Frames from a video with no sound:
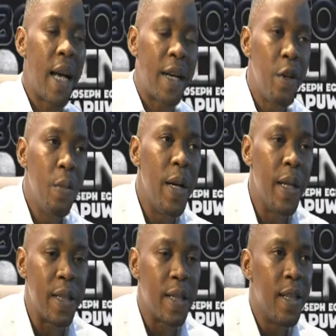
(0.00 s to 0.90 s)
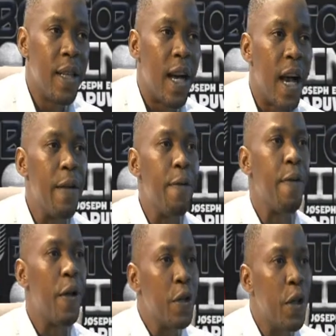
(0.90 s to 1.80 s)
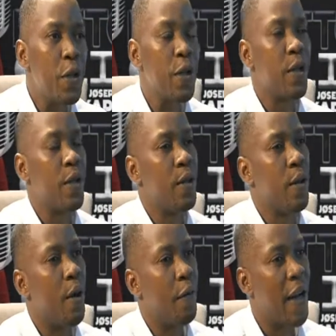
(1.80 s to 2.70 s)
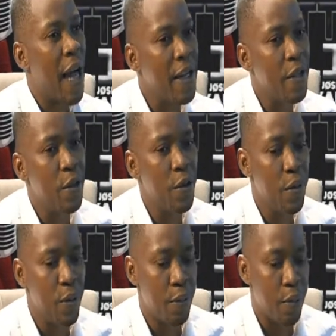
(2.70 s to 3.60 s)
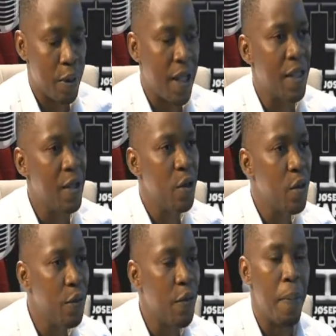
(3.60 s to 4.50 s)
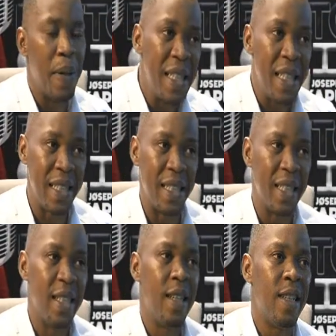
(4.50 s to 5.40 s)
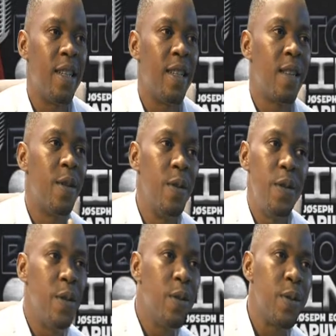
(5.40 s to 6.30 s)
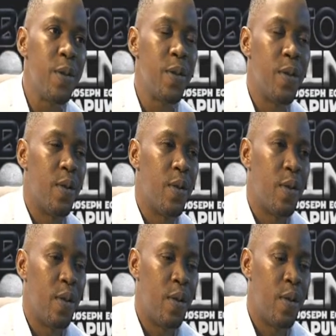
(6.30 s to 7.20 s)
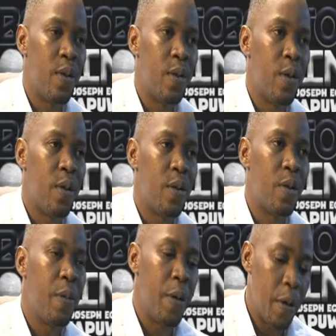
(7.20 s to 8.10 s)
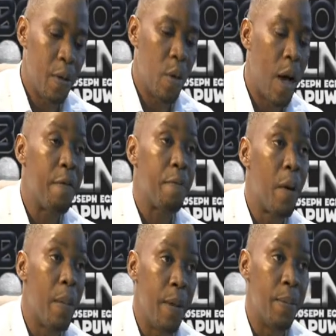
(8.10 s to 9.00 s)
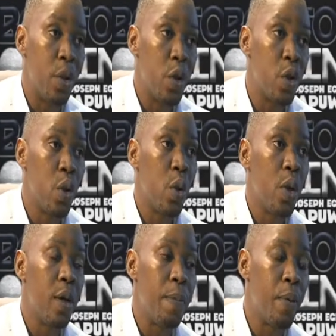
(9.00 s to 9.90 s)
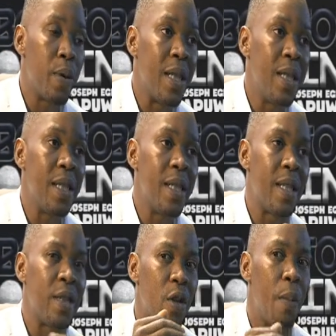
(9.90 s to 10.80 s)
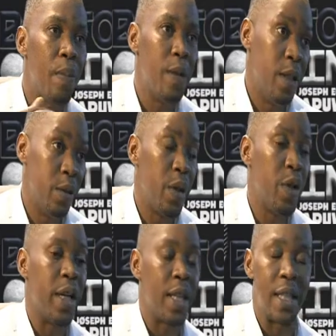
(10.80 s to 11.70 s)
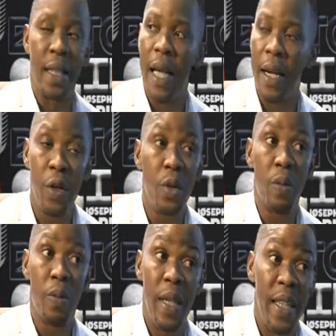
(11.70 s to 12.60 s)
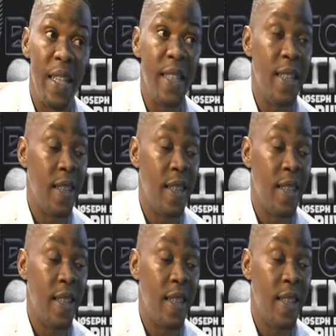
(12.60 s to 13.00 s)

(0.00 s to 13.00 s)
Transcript: accumulate. And the functions of guiding you, protecting you from bleeding continues to have problem. So the proteins that stop bleeding, when you get acute bleeding,